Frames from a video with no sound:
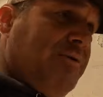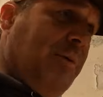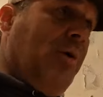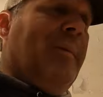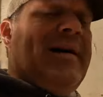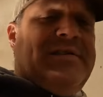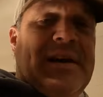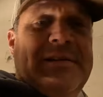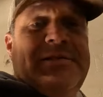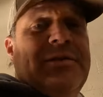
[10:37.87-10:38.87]
was pulling my
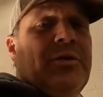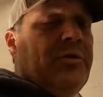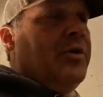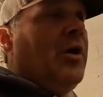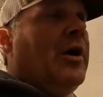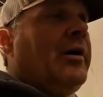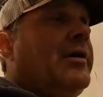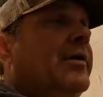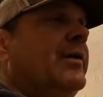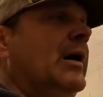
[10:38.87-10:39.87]
sets in New York
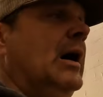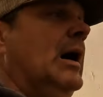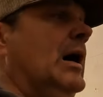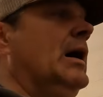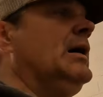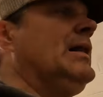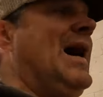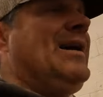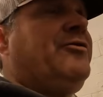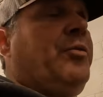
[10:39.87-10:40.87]

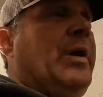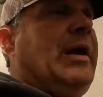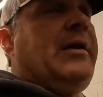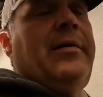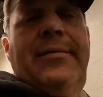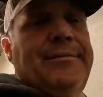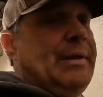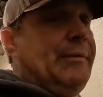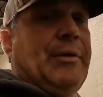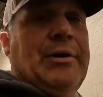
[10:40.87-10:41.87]
last week.
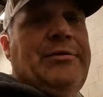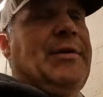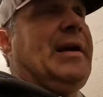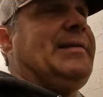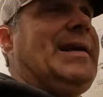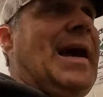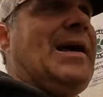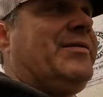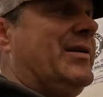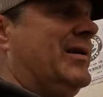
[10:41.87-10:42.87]
It works
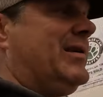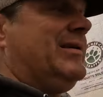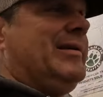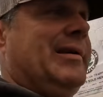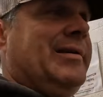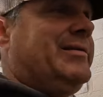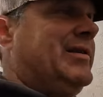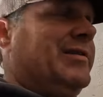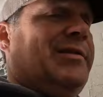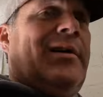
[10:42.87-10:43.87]
fantastic. It's
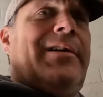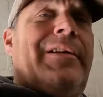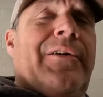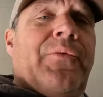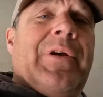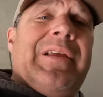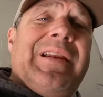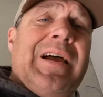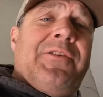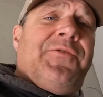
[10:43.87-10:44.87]
just a really
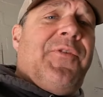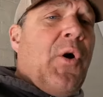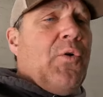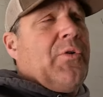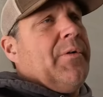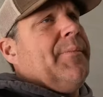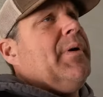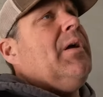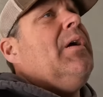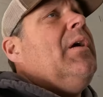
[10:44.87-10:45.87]
nice
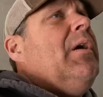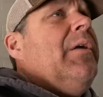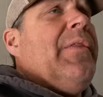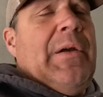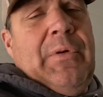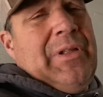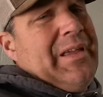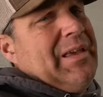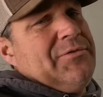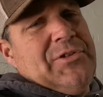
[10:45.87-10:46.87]
fulcrum that
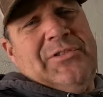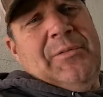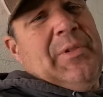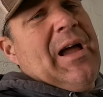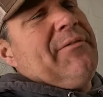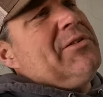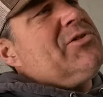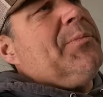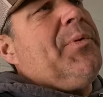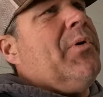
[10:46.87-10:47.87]
really gives you some
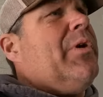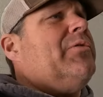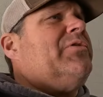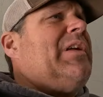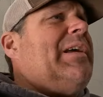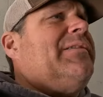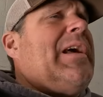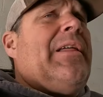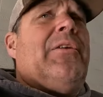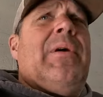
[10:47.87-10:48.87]
leverage to pull those stakes
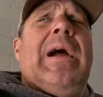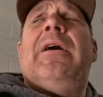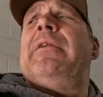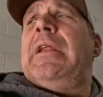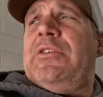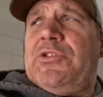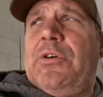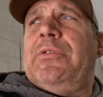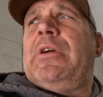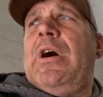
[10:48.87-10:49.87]
out of the ground. And I
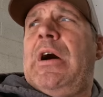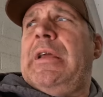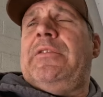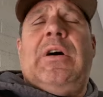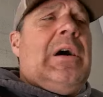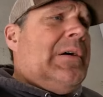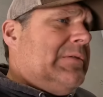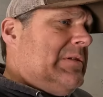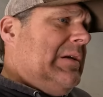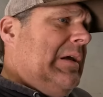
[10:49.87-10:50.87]
showed the Connie
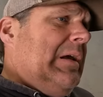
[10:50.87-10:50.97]
tongs